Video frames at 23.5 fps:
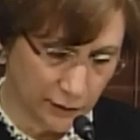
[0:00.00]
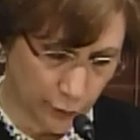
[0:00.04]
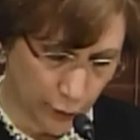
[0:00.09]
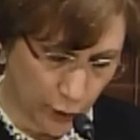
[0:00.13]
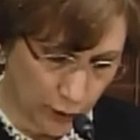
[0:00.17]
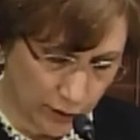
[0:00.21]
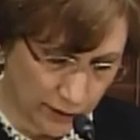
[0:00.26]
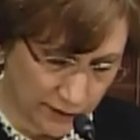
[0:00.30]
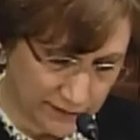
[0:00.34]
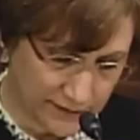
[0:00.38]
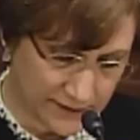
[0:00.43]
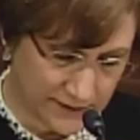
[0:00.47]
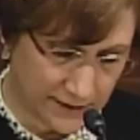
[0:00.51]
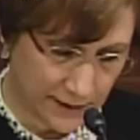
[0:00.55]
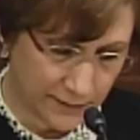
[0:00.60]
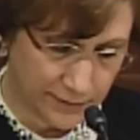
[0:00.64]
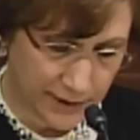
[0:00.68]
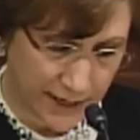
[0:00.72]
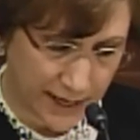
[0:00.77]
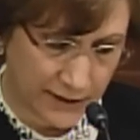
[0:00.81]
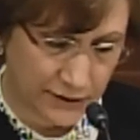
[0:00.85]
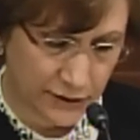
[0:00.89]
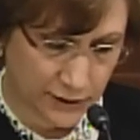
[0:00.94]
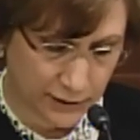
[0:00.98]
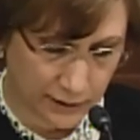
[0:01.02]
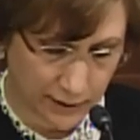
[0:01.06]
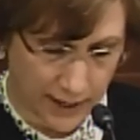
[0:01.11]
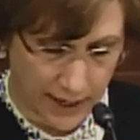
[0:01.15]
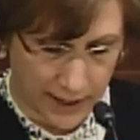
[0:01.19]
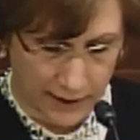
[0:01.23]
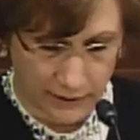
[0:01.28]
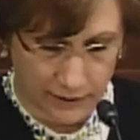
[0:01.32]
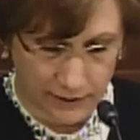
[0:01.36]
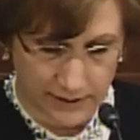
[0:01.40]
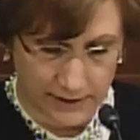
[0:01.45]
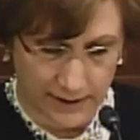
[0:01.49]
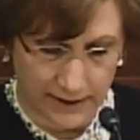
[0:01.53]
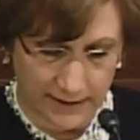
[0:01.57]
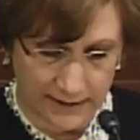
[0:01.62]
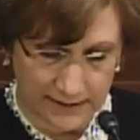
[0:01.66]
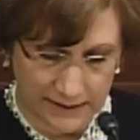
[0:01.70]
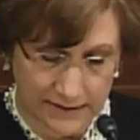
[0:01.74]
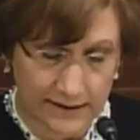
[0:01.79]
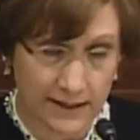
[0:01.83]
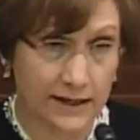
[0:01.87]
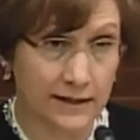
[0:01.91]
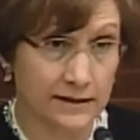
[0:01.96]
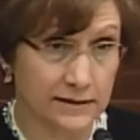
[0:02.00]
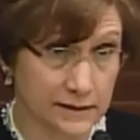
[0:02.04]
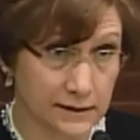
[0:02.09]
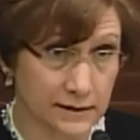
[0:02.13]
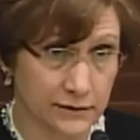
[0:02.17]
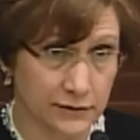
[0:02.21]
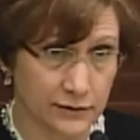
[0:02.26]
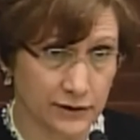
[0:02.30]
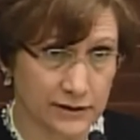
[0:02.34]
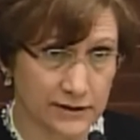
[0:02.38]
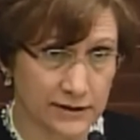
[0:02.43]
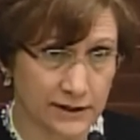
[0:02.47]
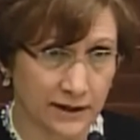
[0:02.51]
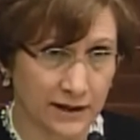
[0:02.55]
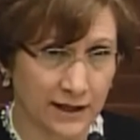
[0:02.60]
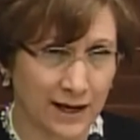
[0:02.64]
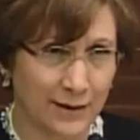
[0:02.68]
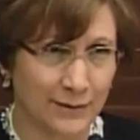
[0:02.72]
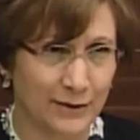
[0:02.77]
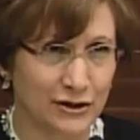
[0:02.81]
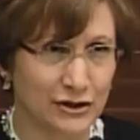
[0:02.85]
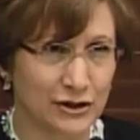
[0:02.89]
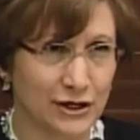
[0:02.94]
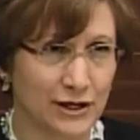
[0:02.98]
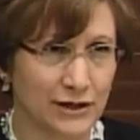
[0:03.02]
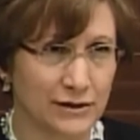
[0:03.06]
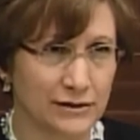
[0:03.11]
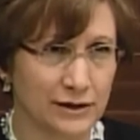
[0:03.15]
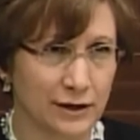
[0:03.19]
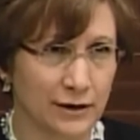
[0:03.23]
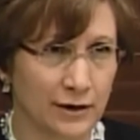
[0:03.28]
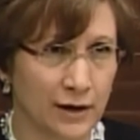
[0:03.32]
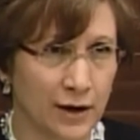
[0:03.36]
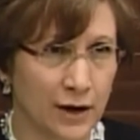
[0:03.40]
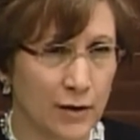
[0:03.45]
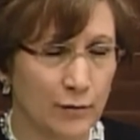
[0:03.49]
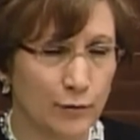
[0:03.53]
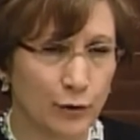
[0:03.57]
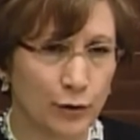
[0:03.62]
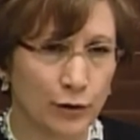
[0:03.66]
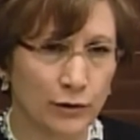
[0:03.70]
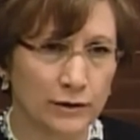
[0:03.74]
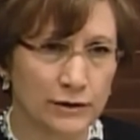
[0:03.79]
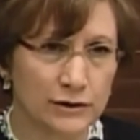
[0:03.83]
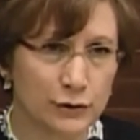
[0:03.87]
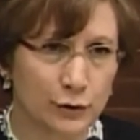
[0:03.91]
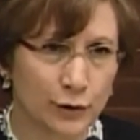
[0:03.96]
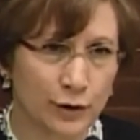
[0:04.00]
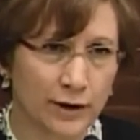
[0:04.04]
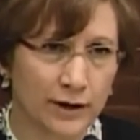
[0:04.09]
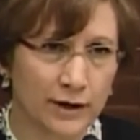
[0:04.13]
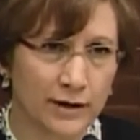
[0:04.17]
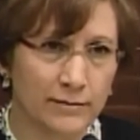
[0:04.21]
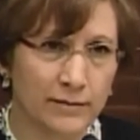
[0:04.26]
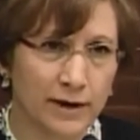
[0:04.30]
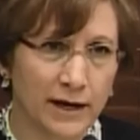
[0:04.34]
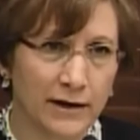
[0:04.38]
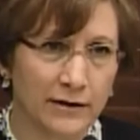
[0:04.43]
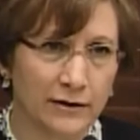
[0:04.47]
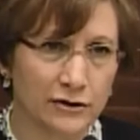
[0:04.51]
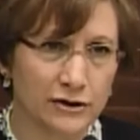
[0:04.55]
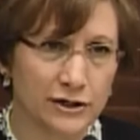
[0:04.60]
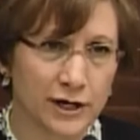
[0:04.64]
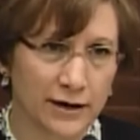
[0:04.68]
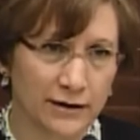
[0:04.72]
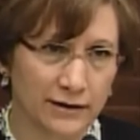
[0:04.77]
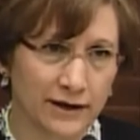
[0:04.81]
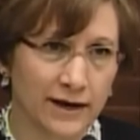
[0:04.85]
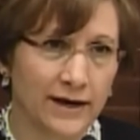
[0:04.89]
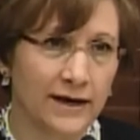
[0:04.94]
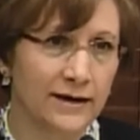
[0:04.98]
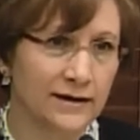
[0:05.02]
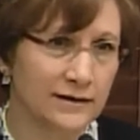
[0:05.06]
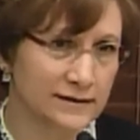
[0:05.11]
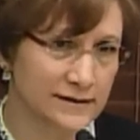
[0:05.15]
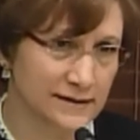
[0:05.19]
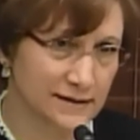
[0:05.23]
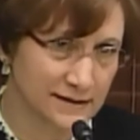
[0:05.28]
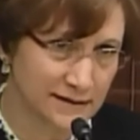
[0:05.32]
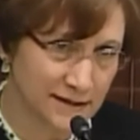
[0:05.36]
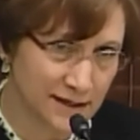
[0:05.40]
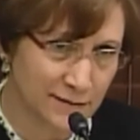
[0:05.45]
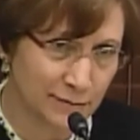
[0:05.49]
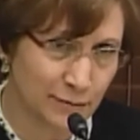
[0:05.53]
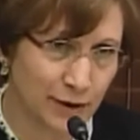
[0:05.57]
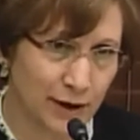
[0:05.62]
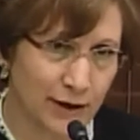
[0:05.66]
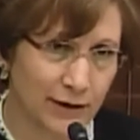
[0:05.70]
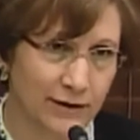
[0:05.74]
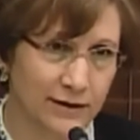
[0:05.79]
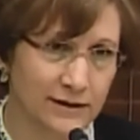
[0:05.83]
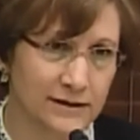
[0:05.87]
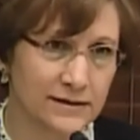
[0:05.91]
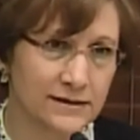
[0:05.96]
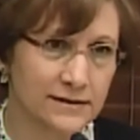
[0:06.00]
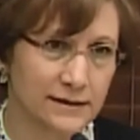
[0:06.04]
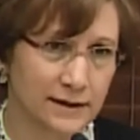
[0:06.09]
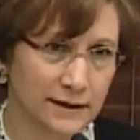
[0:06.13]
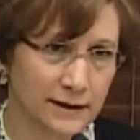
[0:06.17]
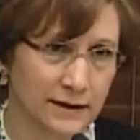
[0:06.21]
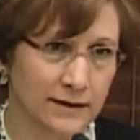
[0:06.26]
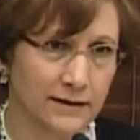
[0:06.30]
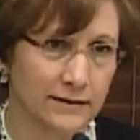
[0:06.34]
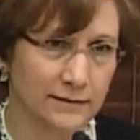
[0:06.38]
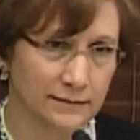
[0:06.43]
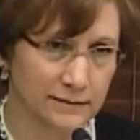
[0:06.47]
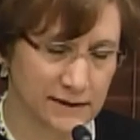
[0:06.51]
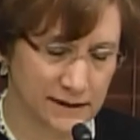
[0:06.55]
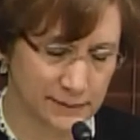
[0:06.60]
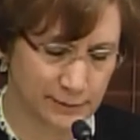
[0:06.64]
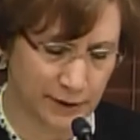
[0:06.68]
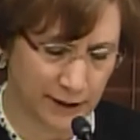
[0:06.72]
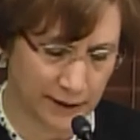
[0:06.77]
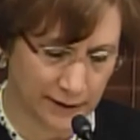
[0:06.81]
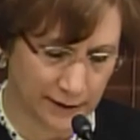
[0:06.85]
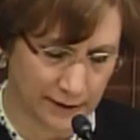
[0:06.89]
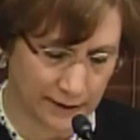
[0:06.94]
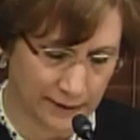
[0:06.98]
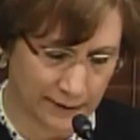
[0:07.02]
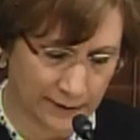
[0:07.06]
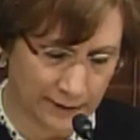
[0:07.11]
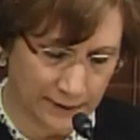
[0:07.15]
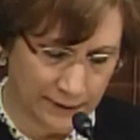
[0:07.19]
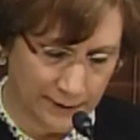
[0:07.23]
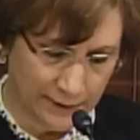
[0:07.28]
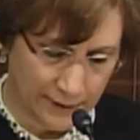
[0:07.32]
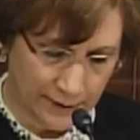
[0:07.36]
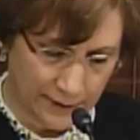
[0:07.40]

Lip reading: the role of subnational actors like states in addressing climate change. Our Portland, Oregon Mayor Charlie Hales is in Paris speaking.